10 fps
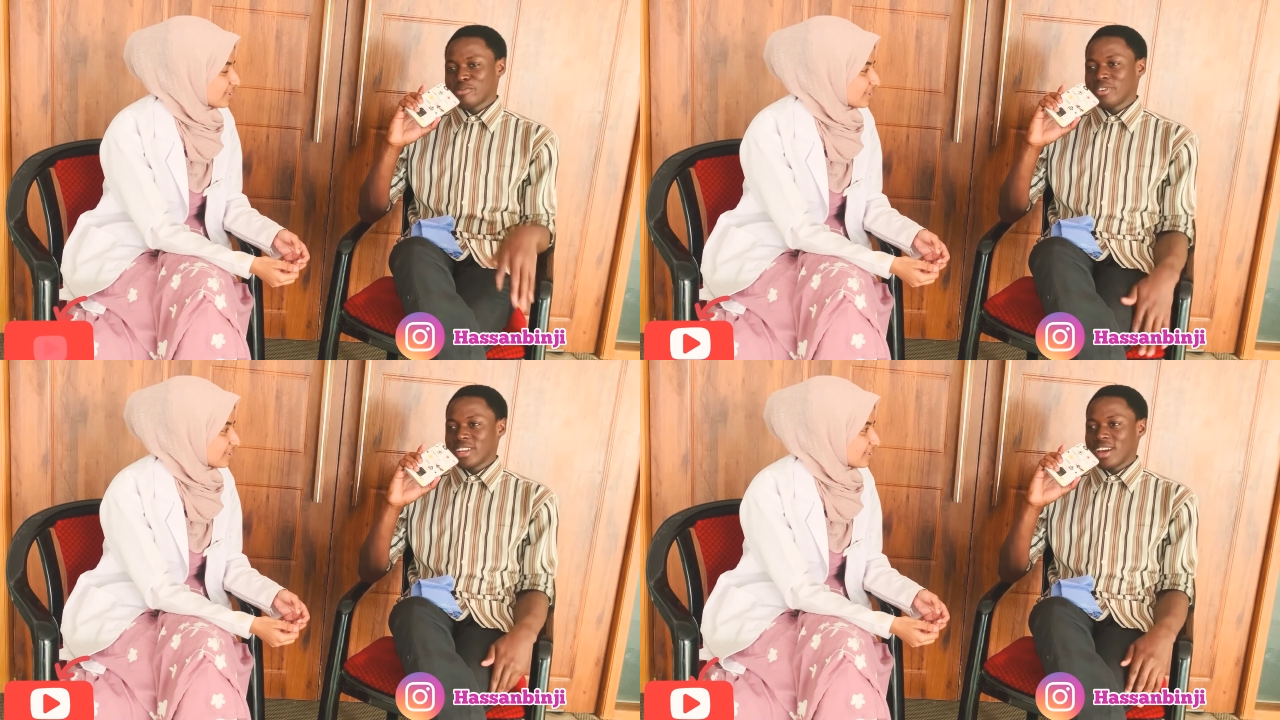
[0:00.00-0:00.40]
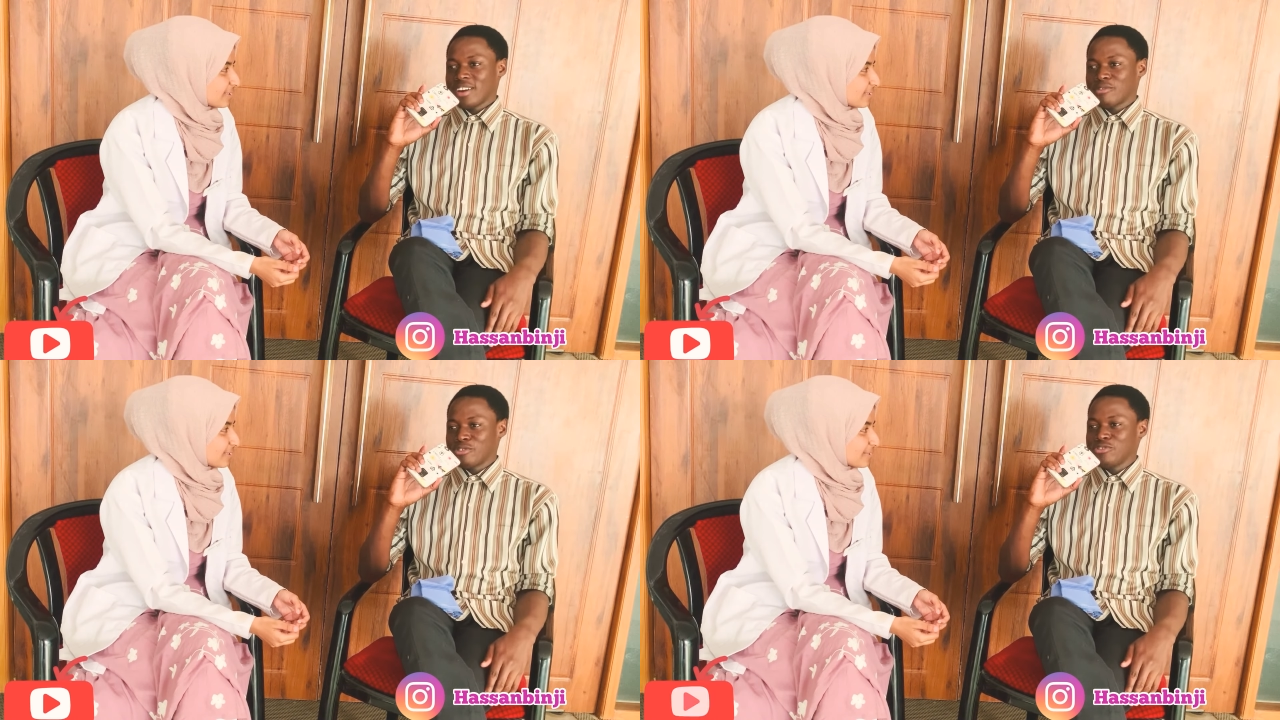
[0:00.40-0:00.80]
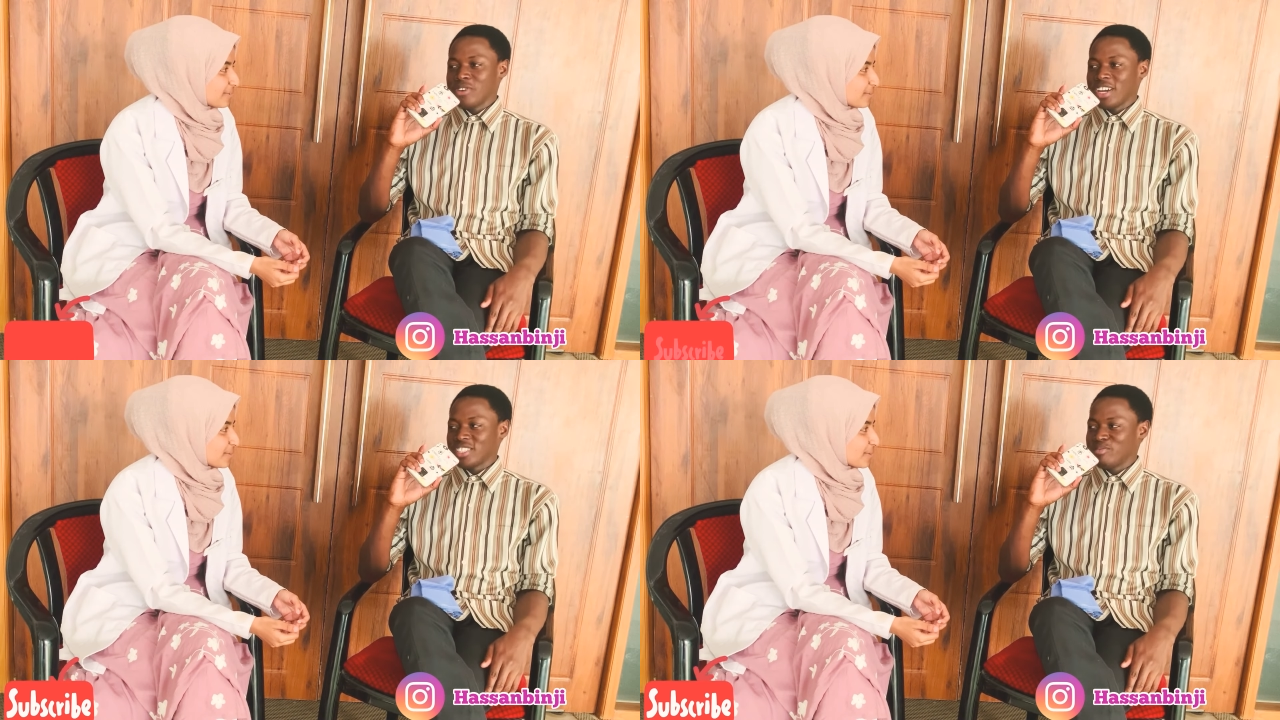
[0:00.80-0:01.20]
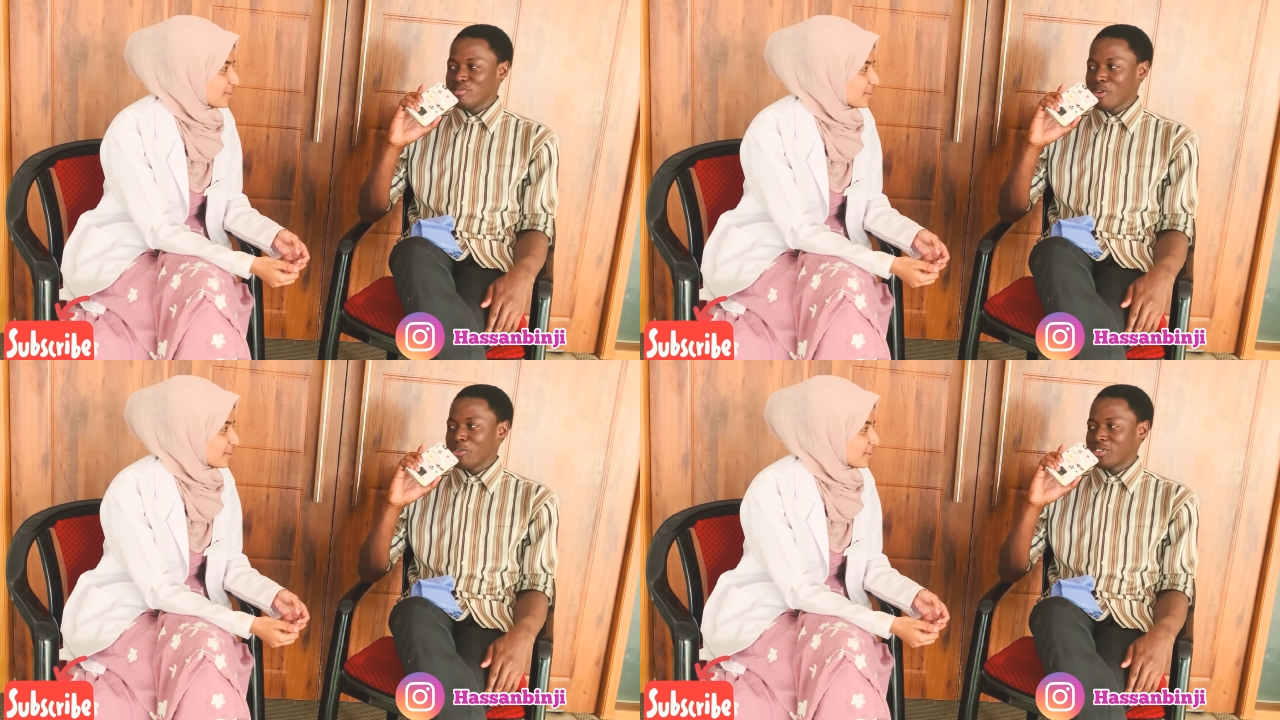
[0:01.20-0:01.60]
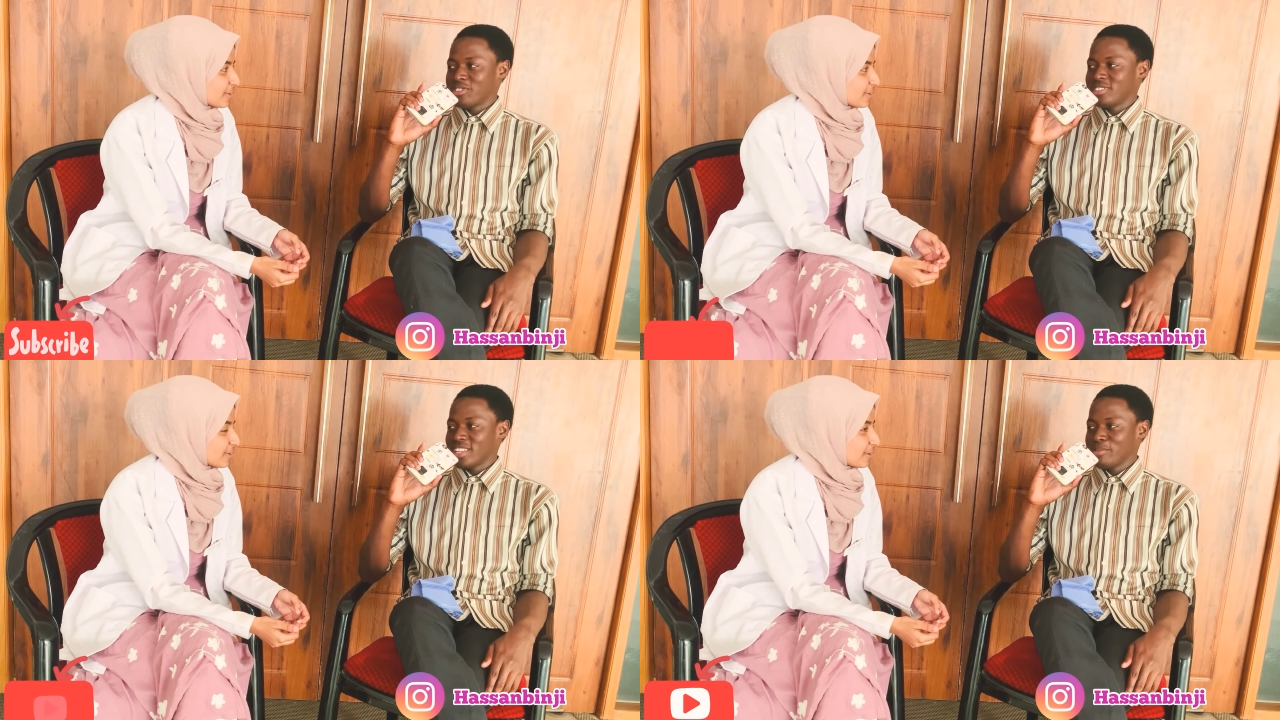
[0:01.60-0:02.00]
But could you ask me more
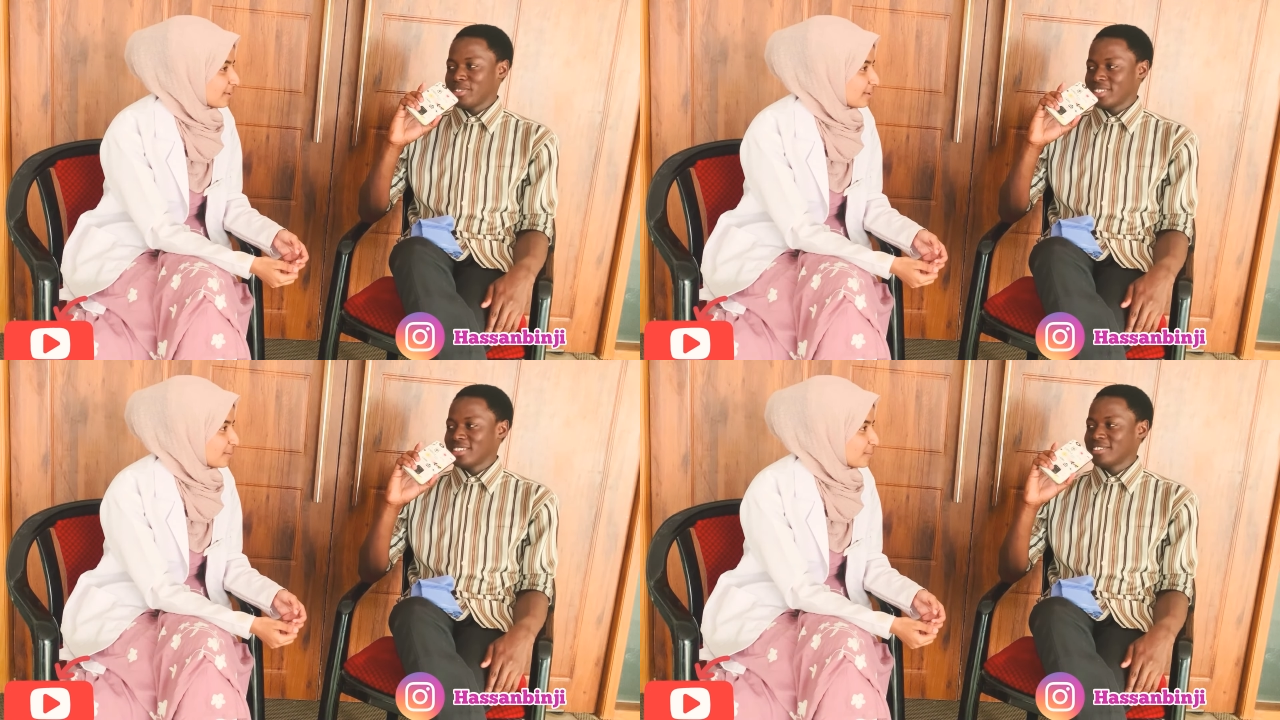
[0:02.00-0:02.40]
questions? Let me see.